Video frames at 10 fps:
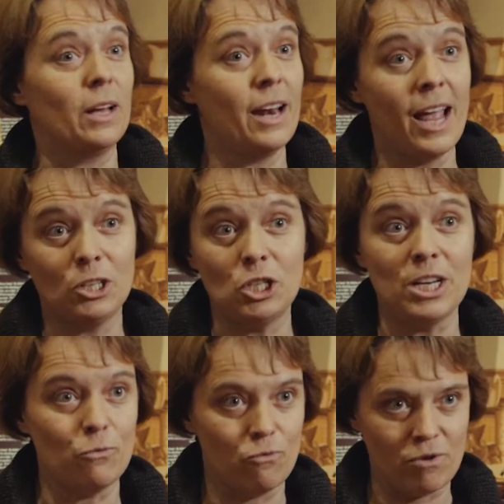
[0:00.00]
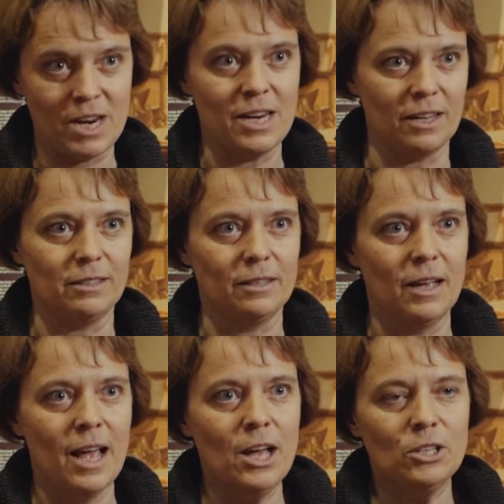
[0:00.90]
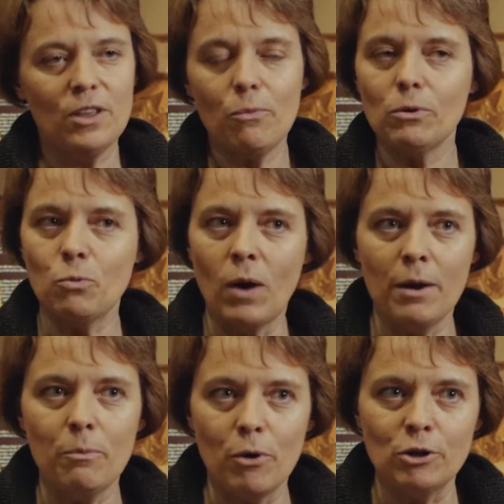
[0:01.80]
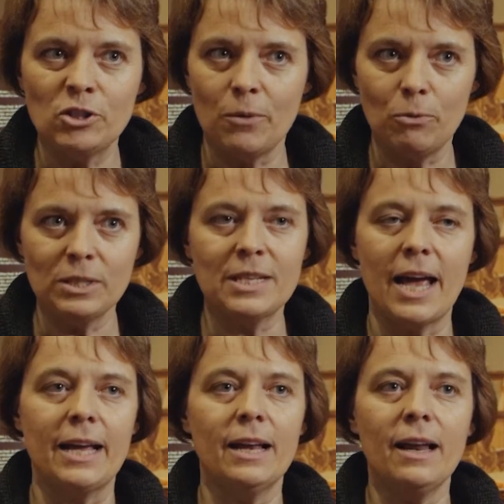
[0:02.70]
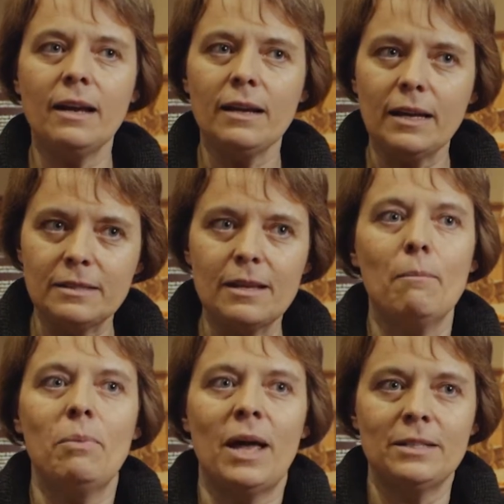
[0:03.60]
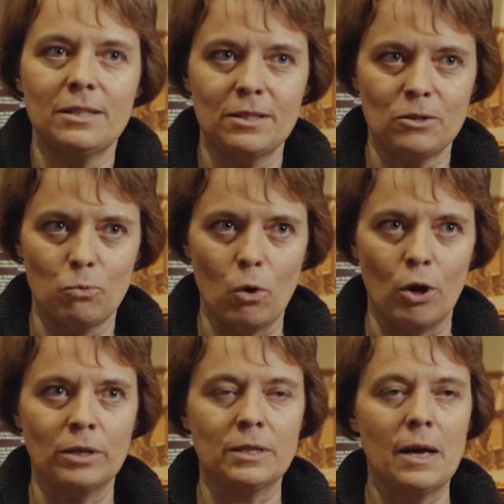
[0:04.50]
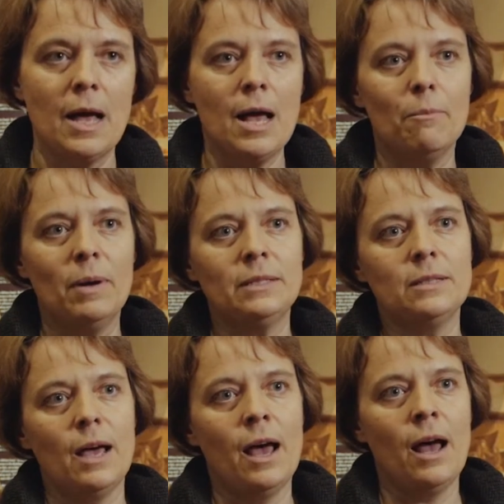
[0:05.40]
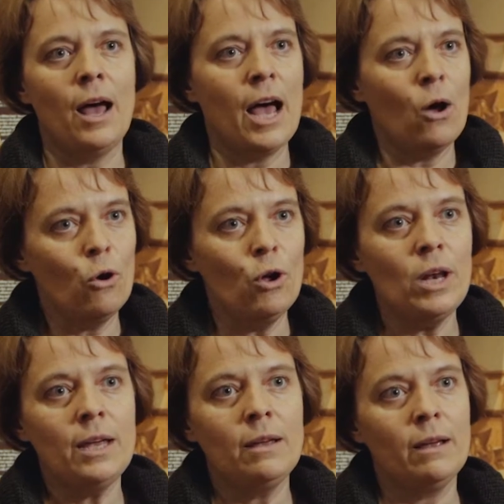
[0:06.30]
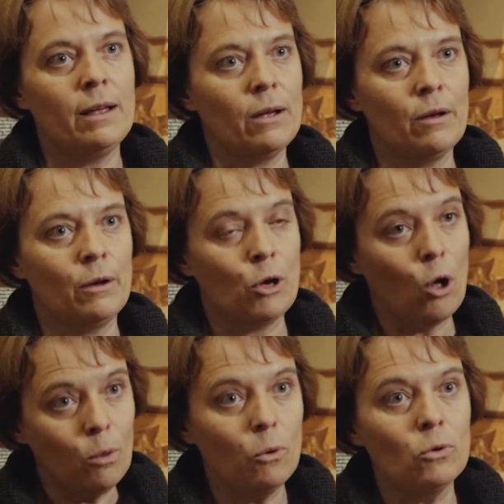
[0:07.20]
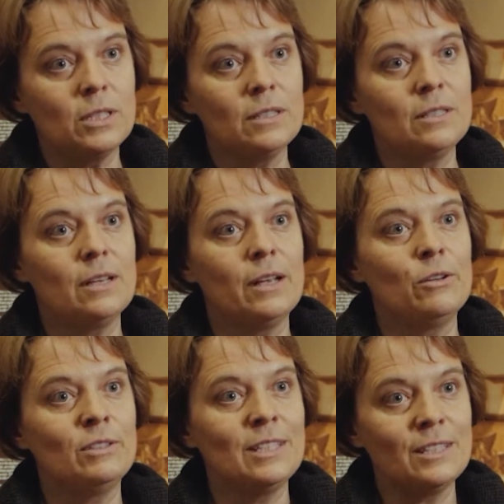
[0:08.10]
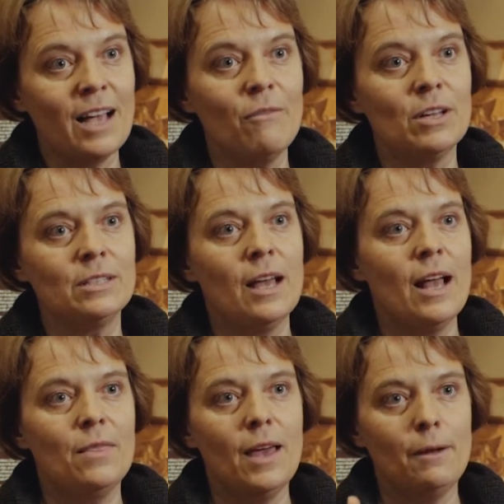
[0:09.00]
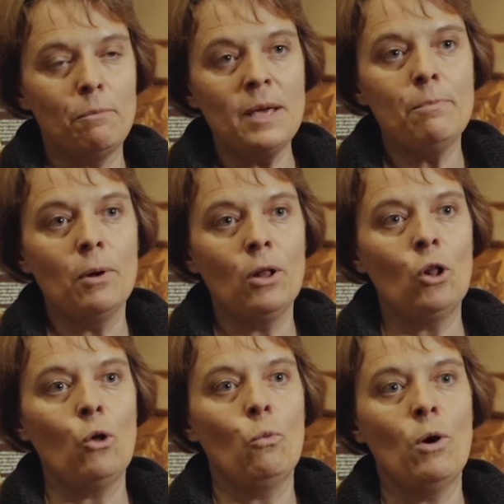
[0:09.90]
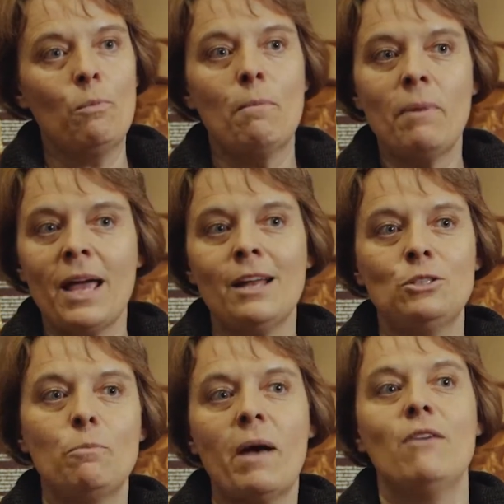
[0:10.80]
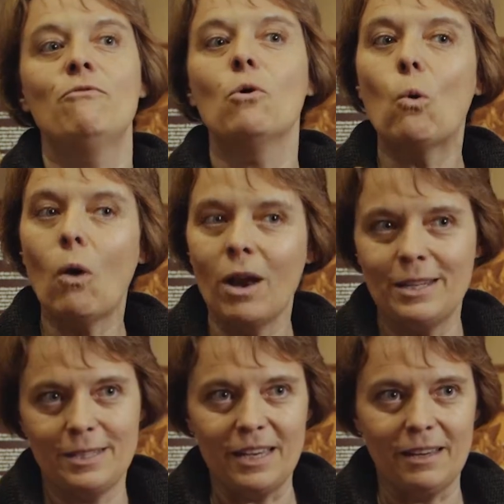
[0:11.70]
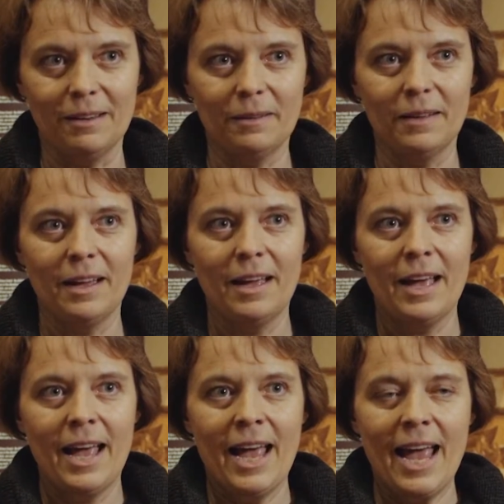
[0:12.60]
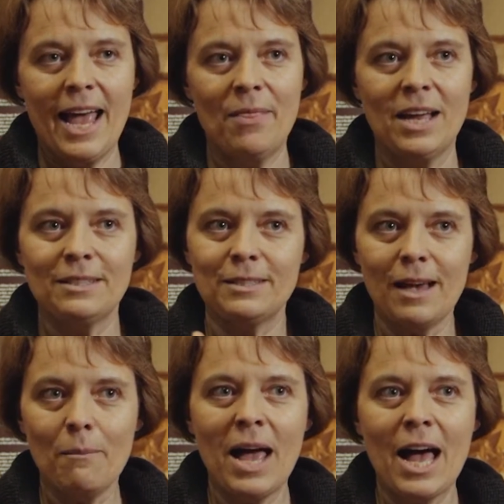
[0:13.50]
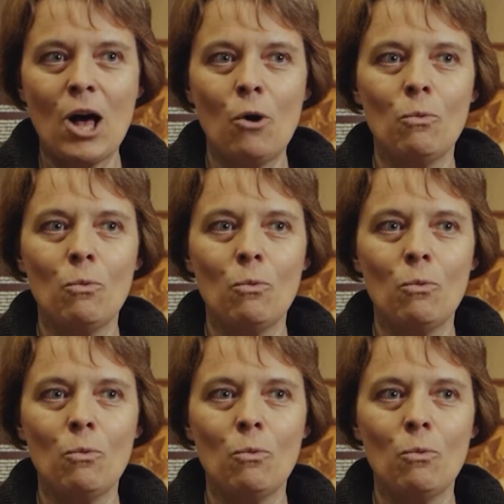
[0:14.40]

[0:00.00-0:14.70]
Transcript: can actually read it. So that was one approach that was taken, and in some places it worked. But our early colporteurs discovered that people were prepared to pay for quality. And that somehow